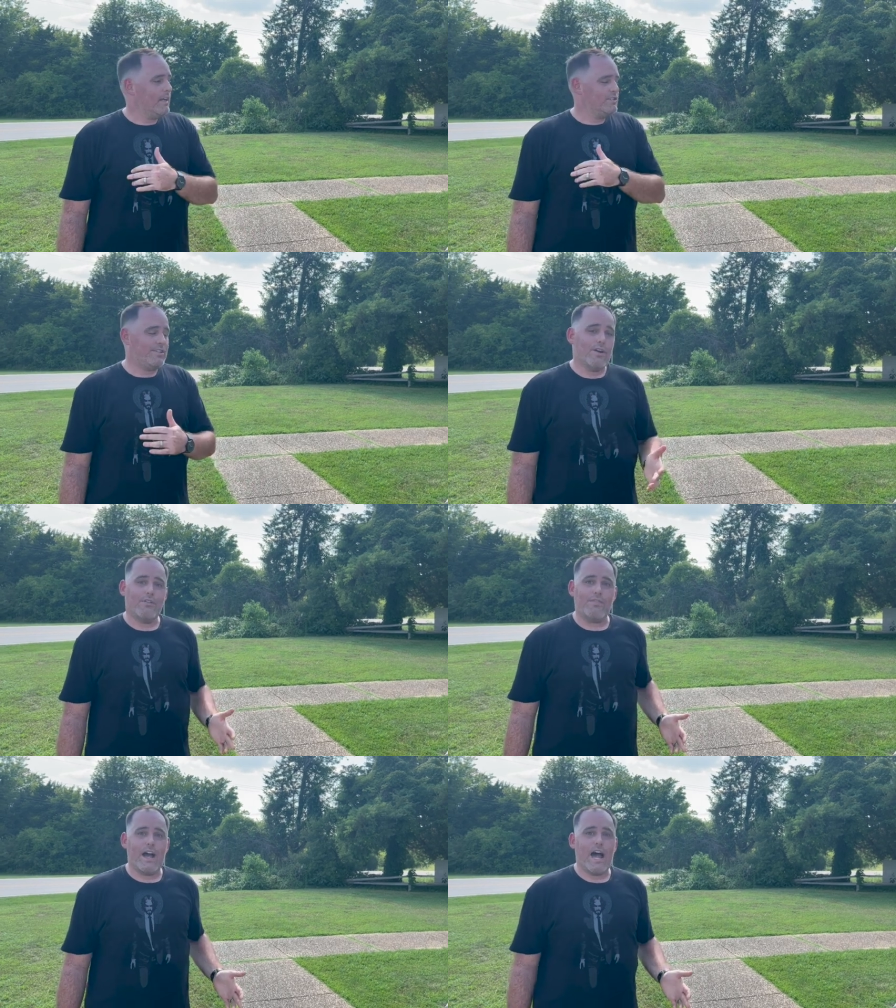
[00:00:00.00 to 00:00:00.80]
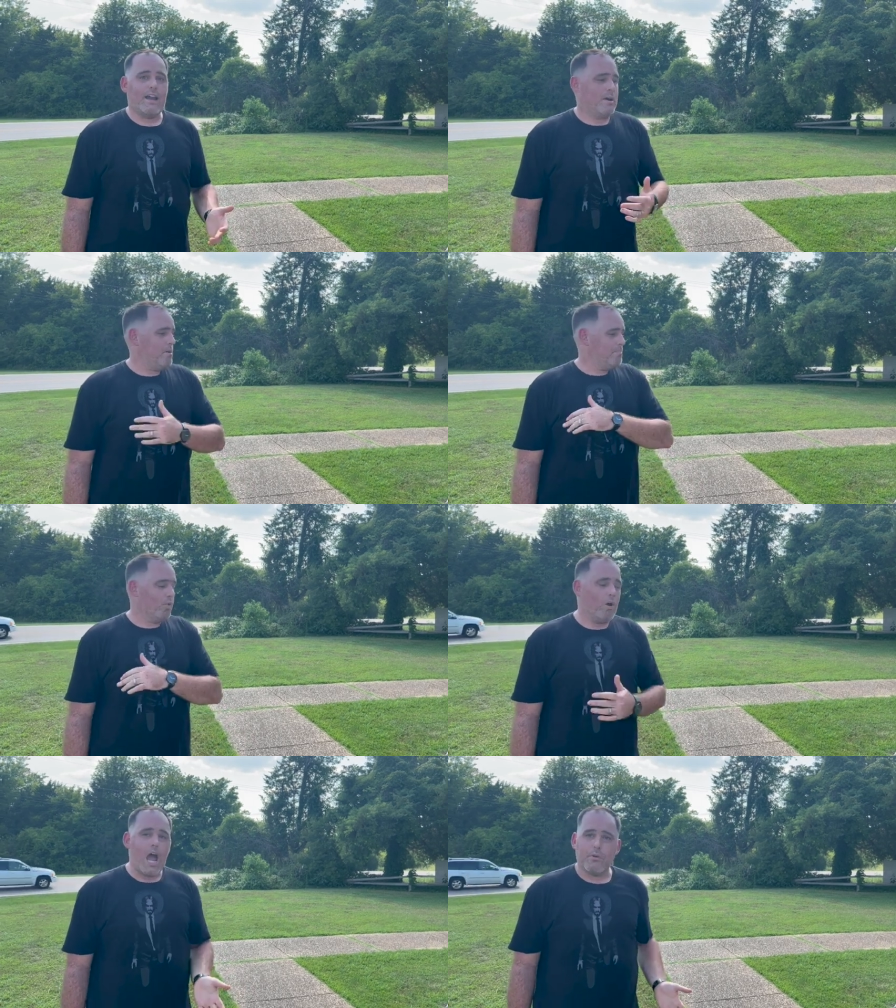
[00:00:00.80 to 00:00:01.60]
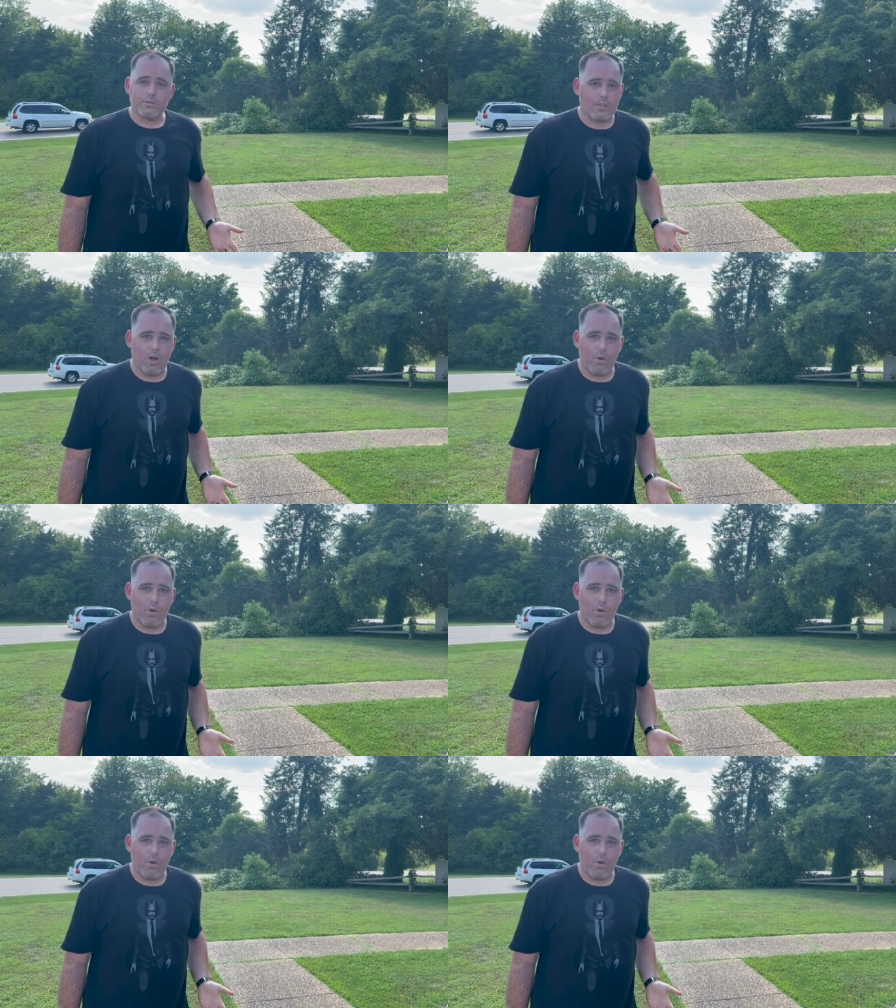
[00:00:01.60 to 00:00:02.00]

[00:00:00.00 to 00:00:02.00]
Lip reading: terrified, morale was low,